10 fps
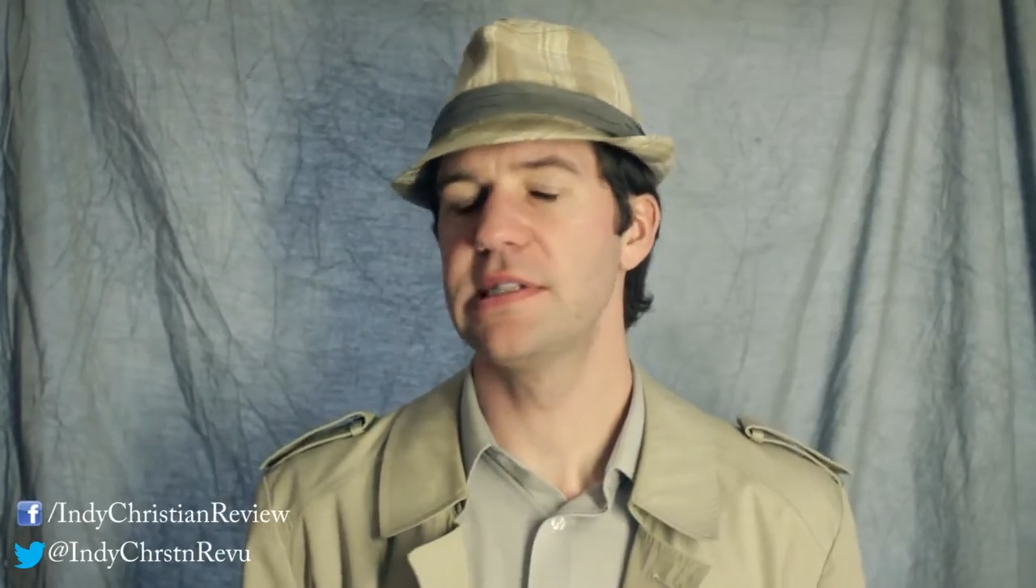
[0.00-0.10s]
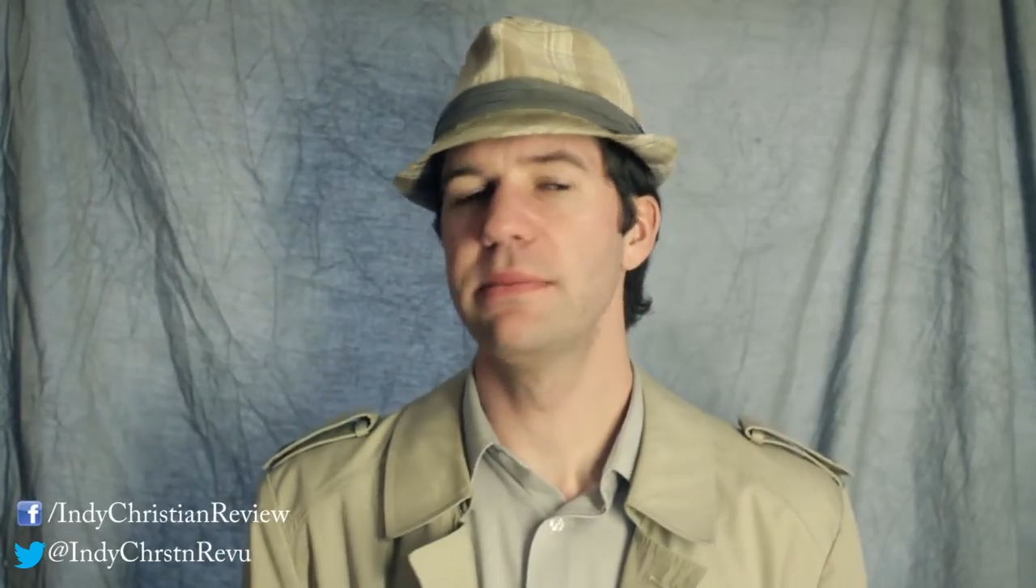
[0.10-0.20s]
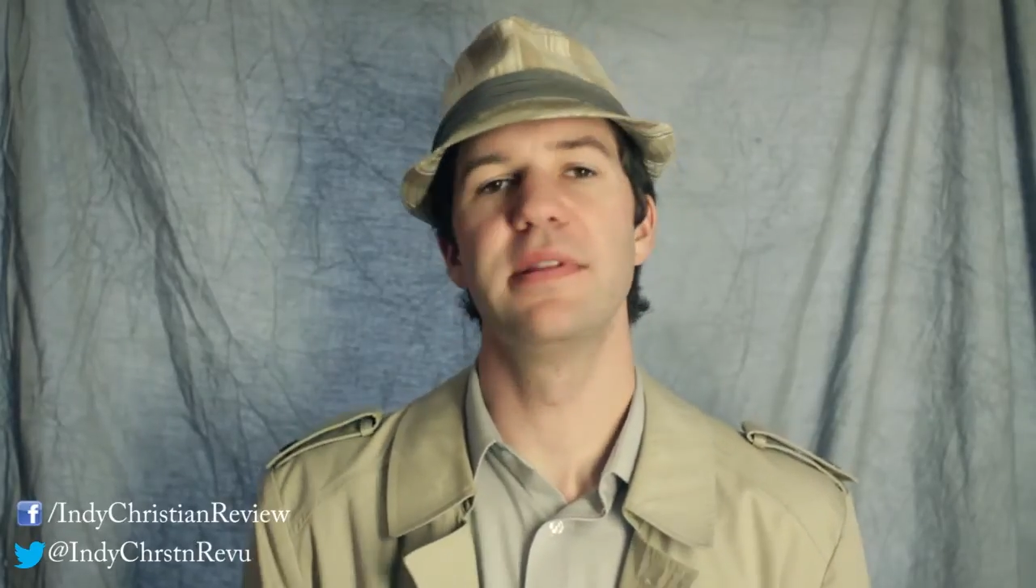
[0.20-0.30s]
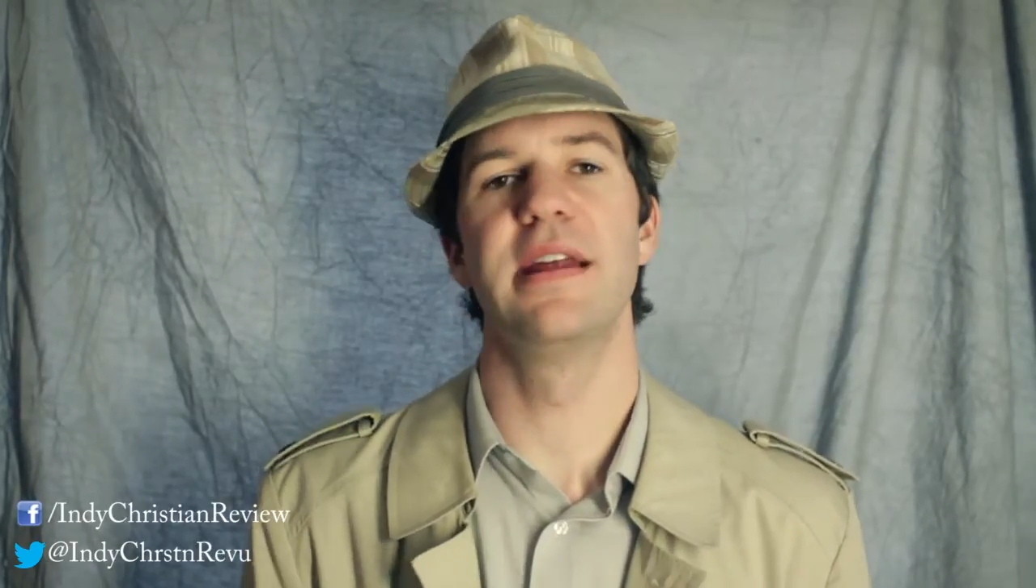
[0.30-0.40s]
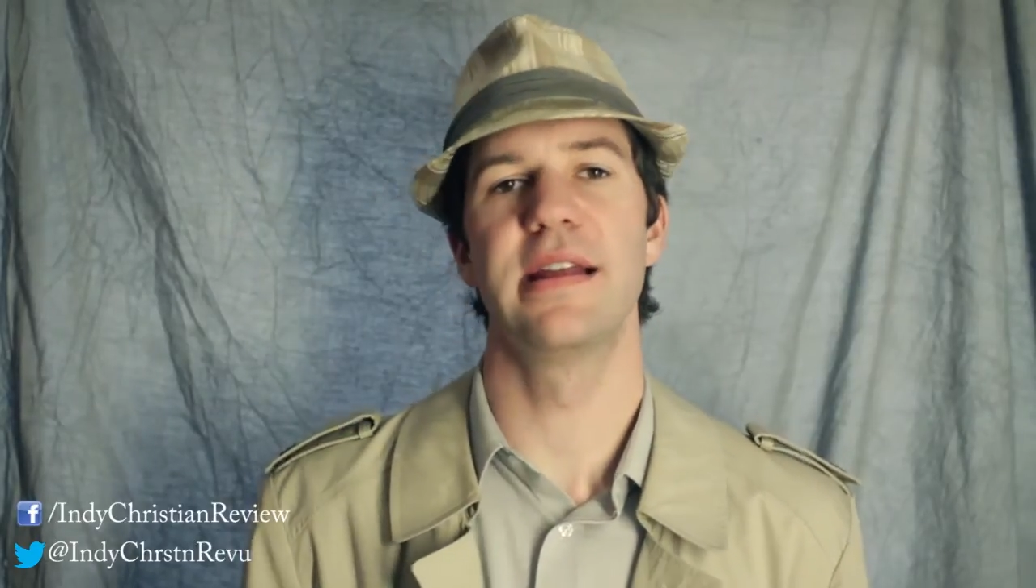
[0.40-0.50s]

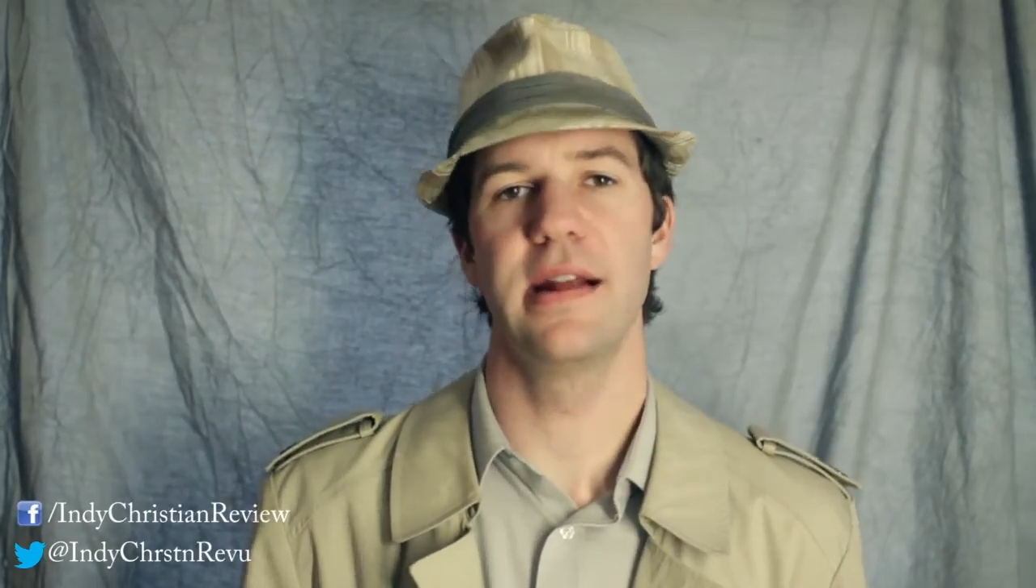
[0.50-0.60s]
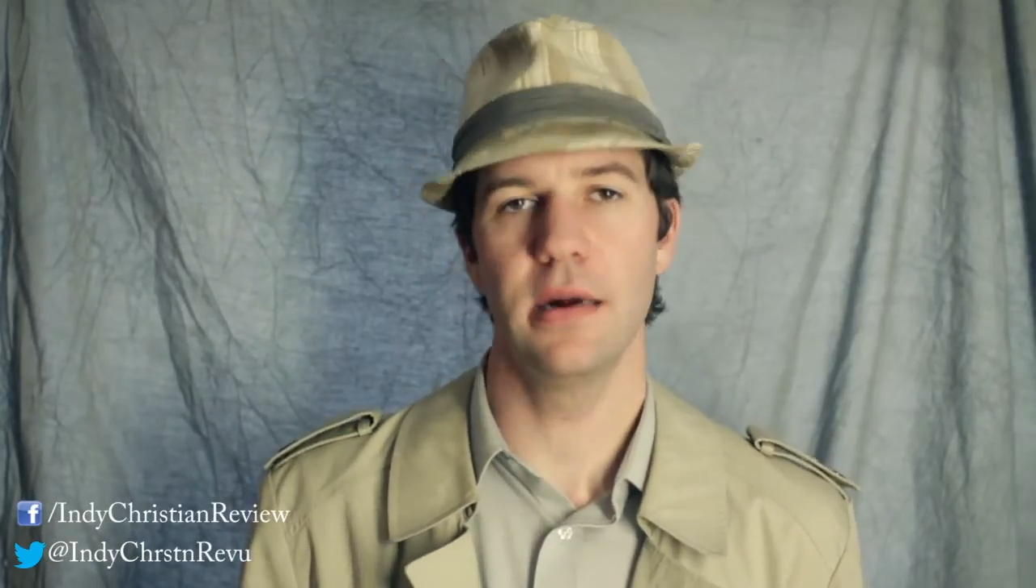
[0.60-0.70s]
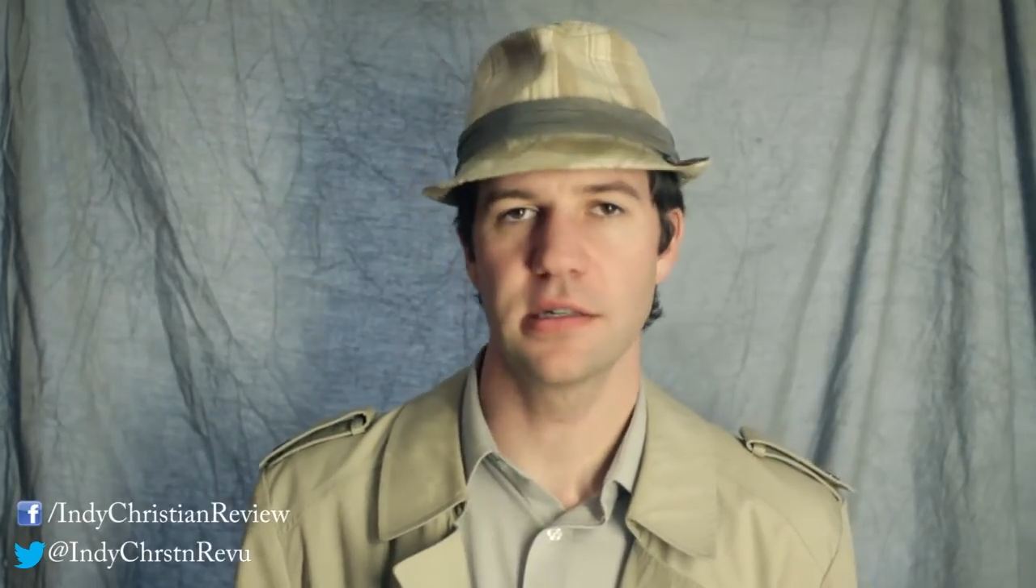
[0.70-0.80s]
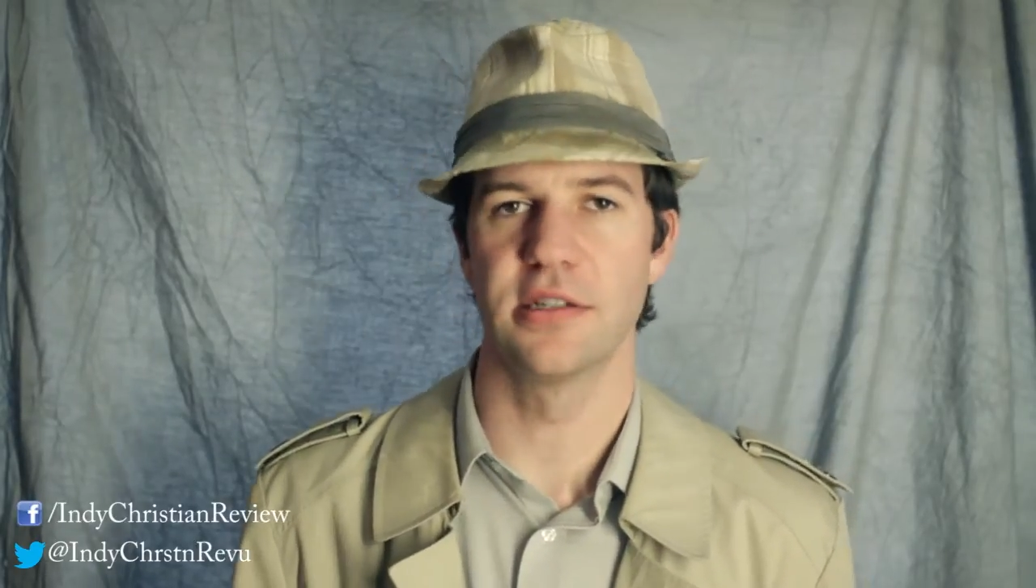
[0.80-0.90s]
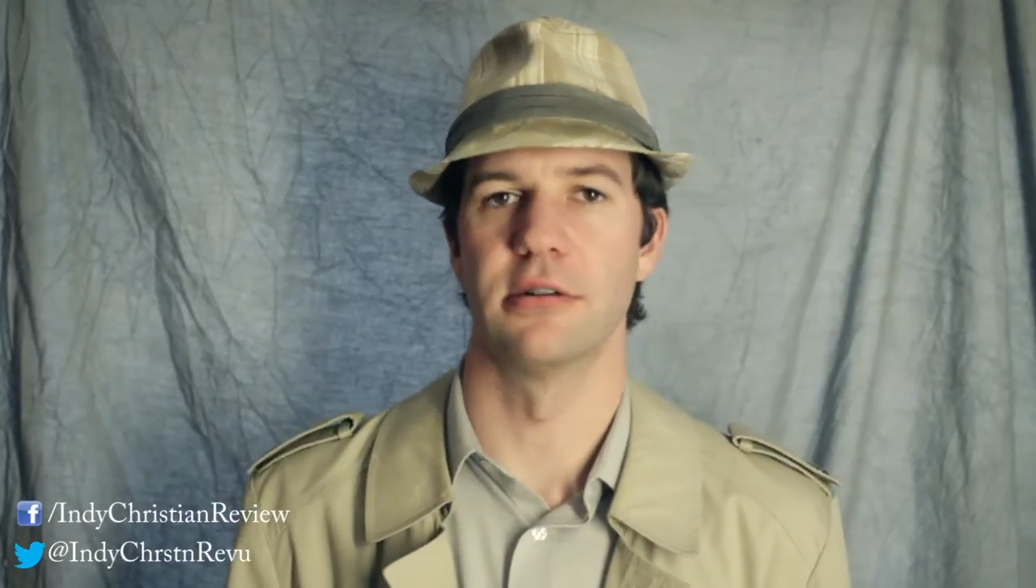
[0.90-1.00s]
sympathetic
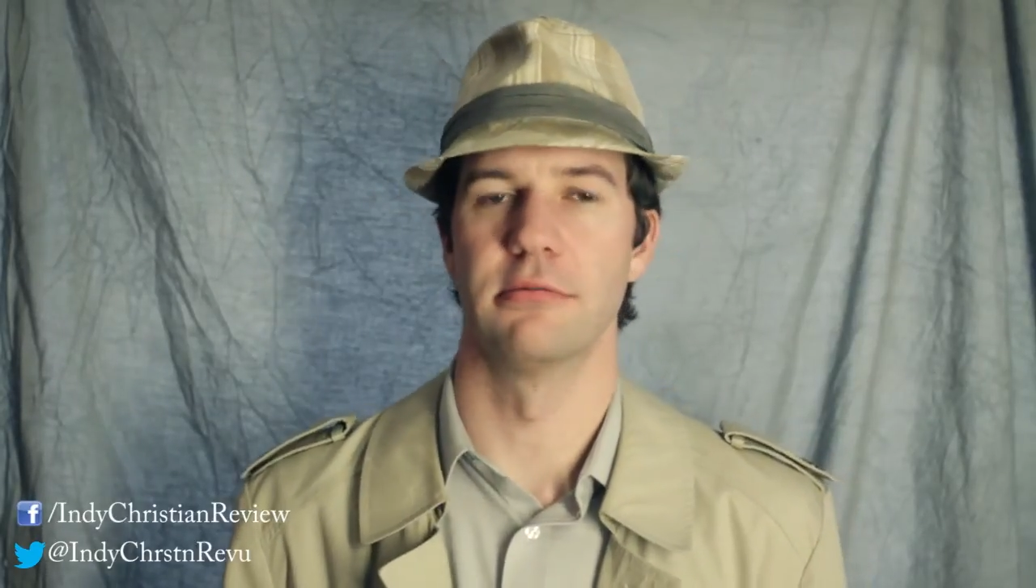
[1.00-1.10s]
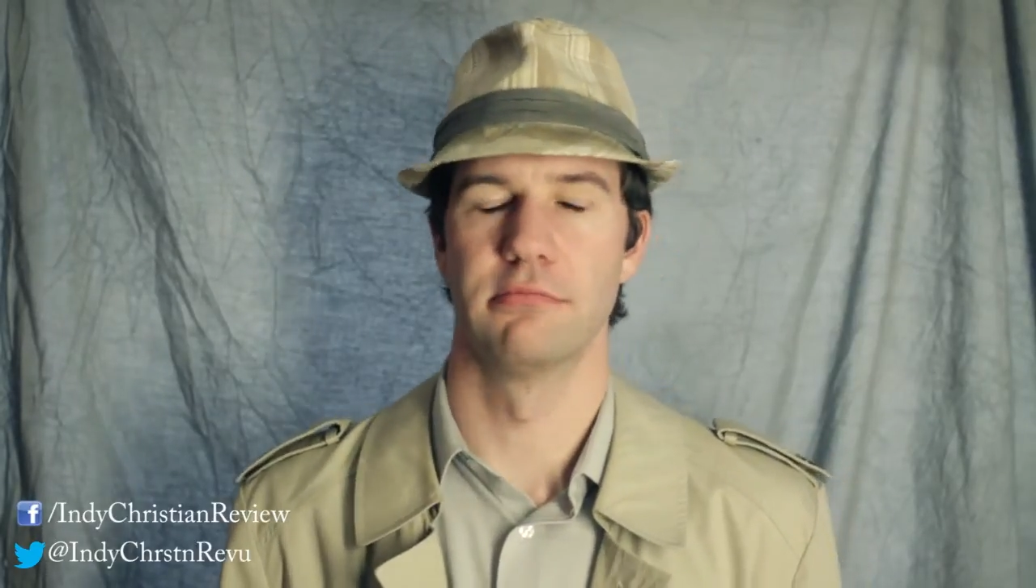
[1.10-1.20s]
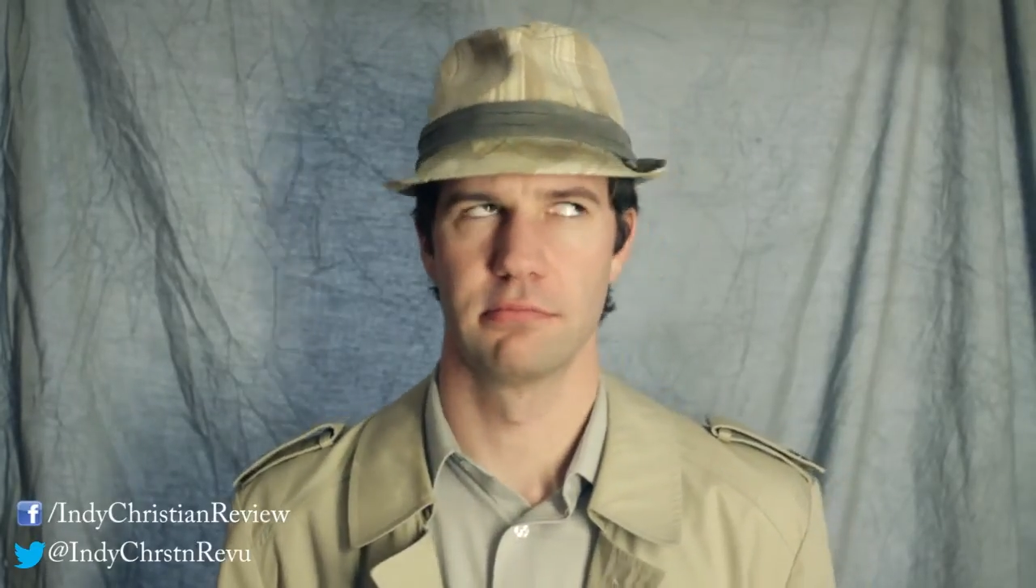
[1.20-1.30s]
character,